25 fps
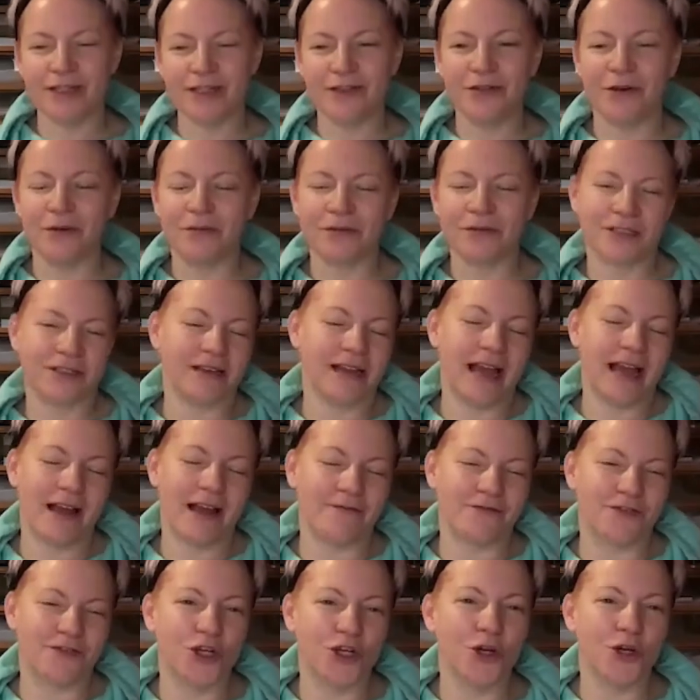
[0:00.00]
not to
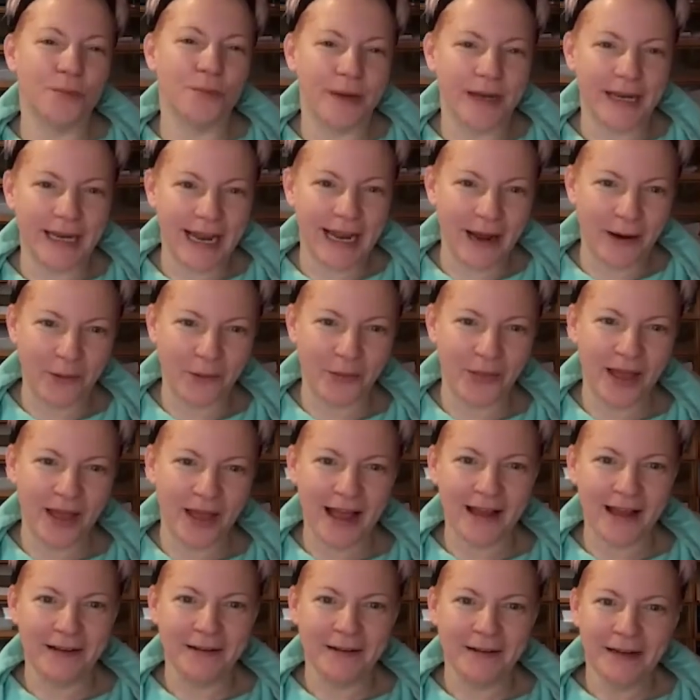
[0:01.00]
have too many out
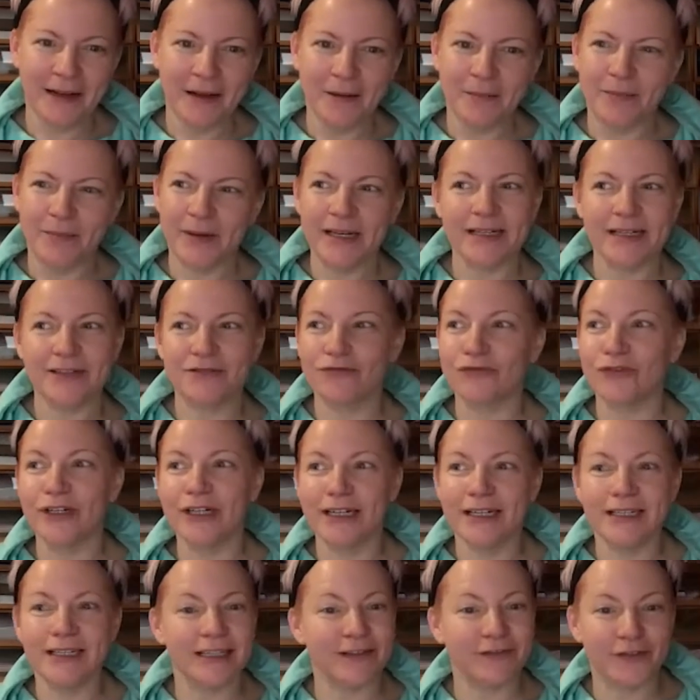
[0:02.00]
there, but it's
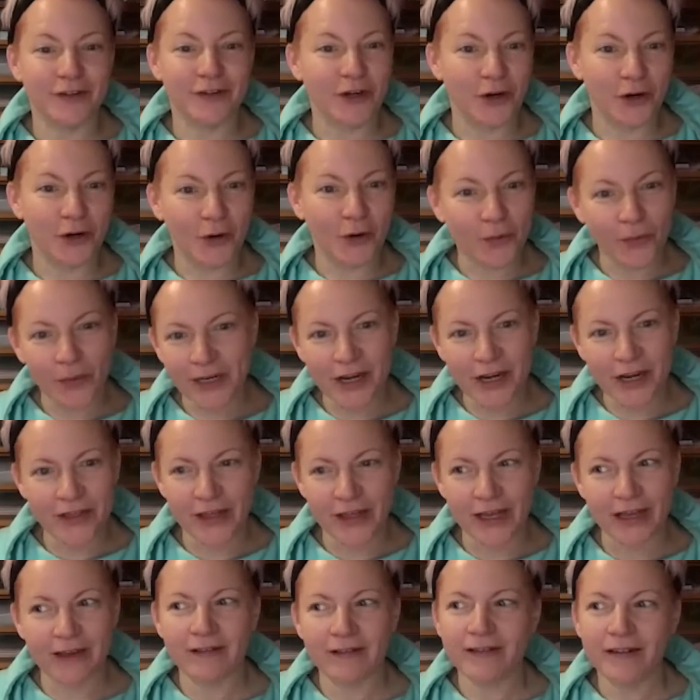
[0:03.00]
really difficult when you
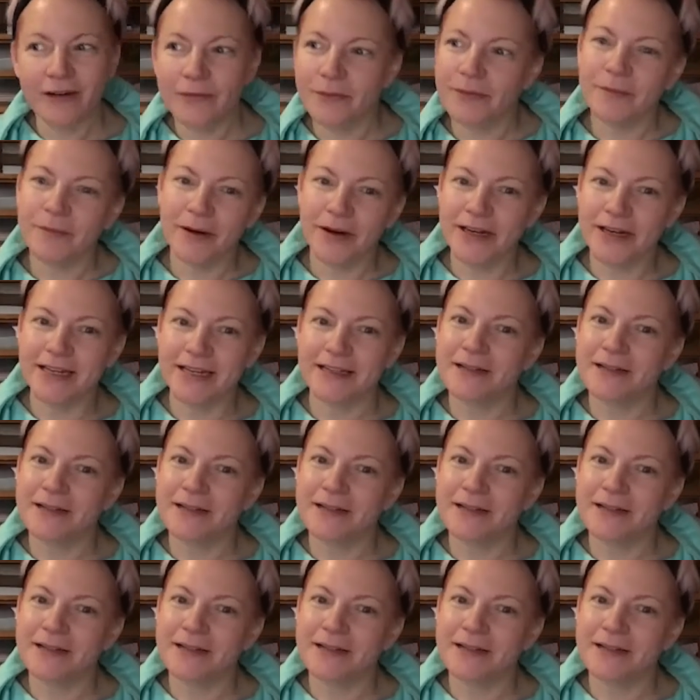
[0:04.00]
think, well, we might need